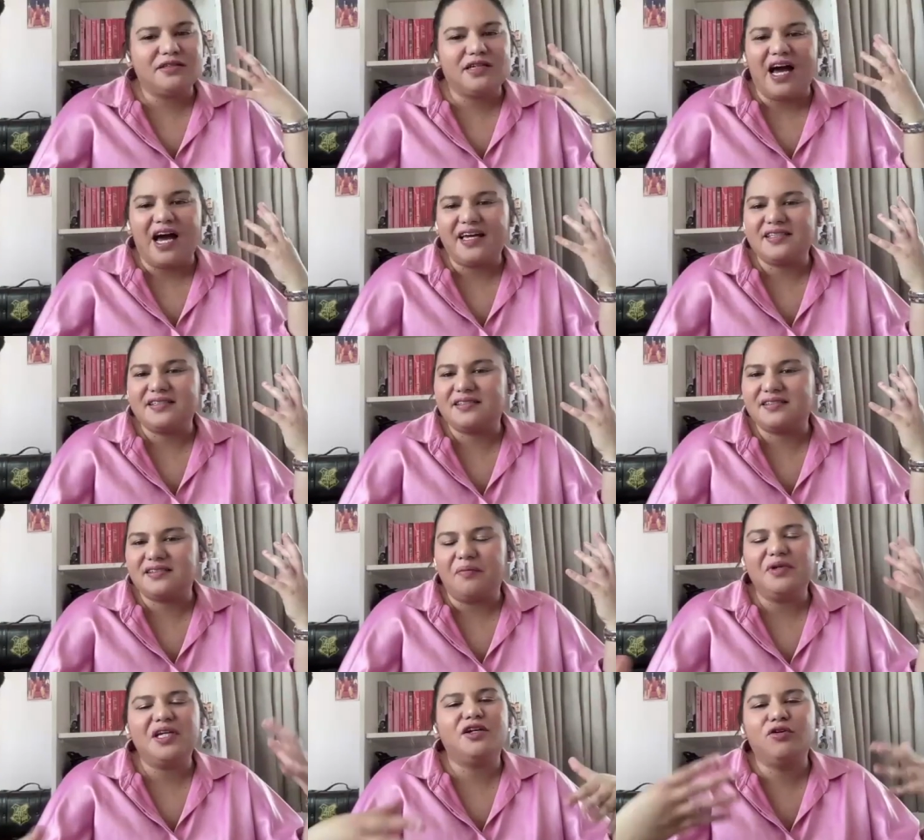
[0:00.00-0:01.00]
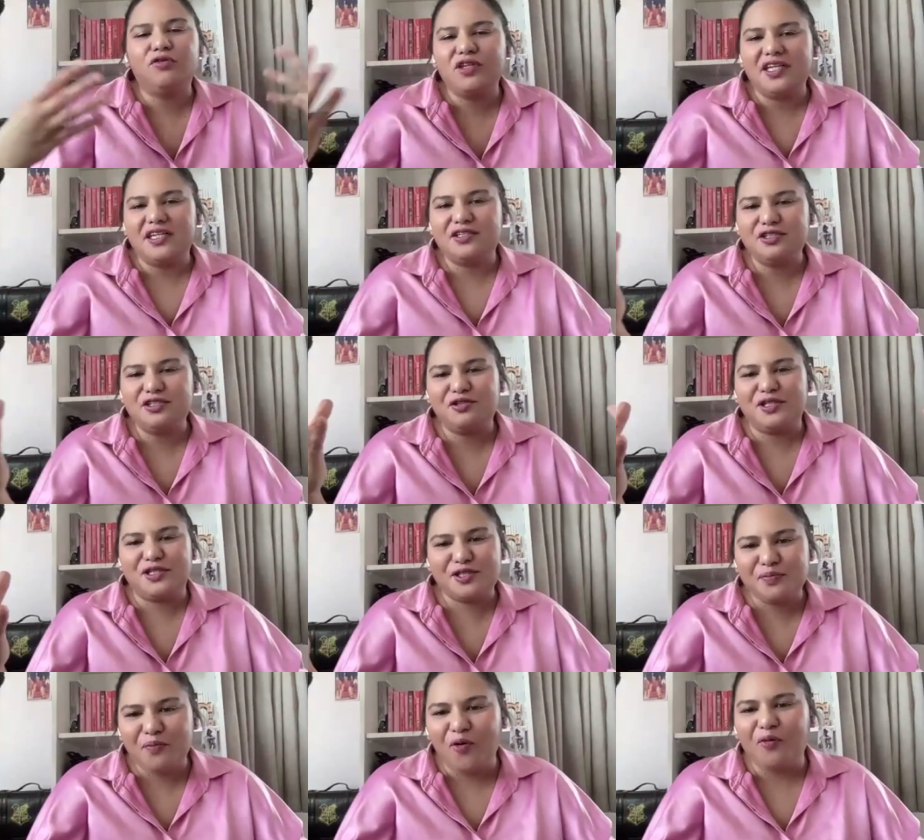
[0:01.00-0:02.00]
guys i mean i know the industry
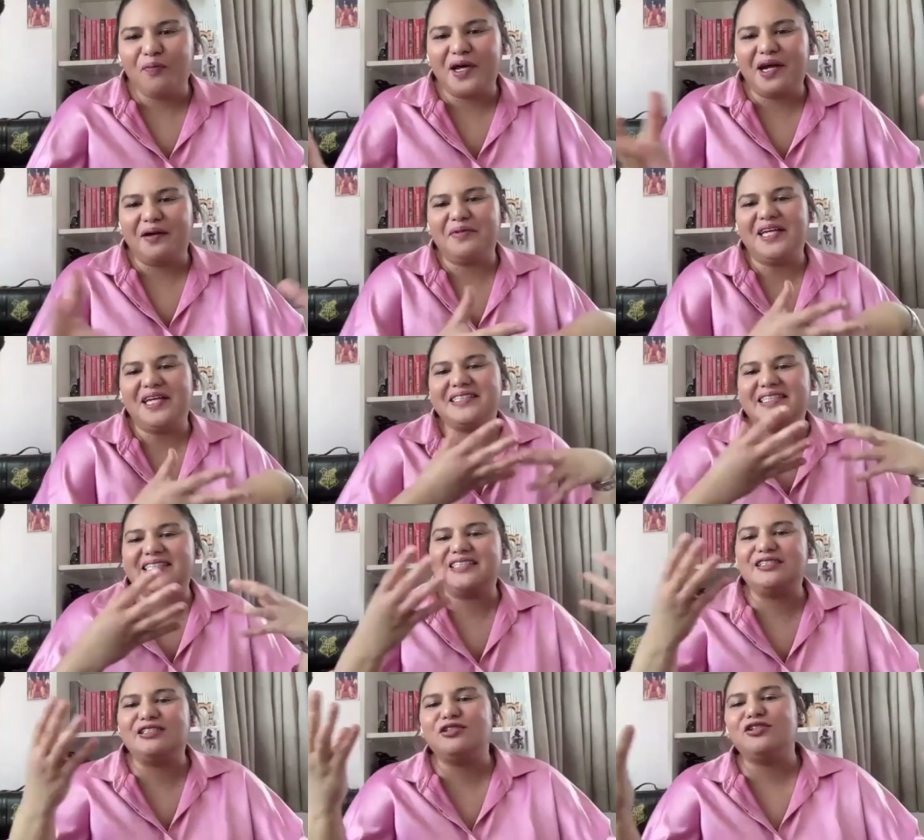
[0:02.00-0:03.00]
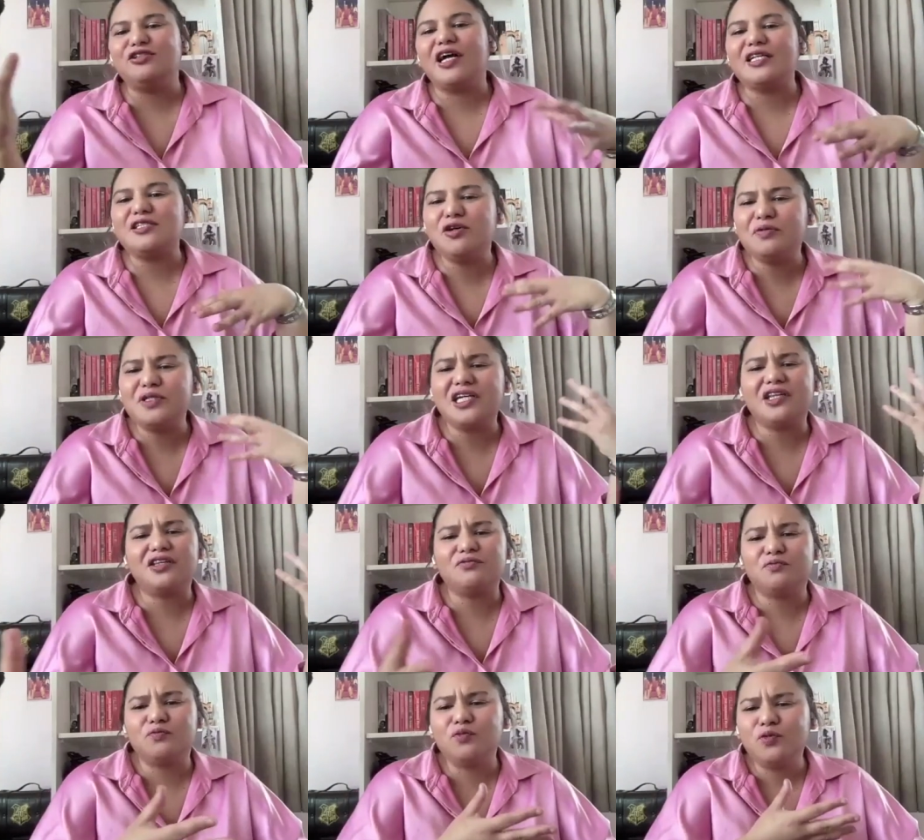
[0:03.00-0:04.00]
is small but i mean do you guys know each other
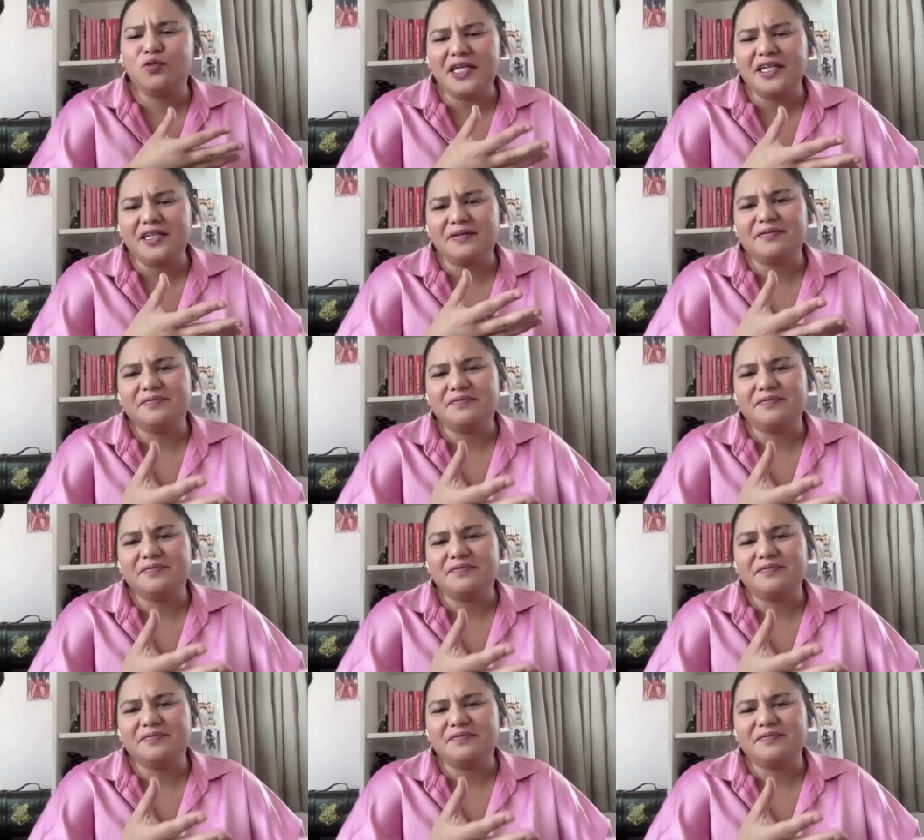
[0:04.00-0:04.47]
well we did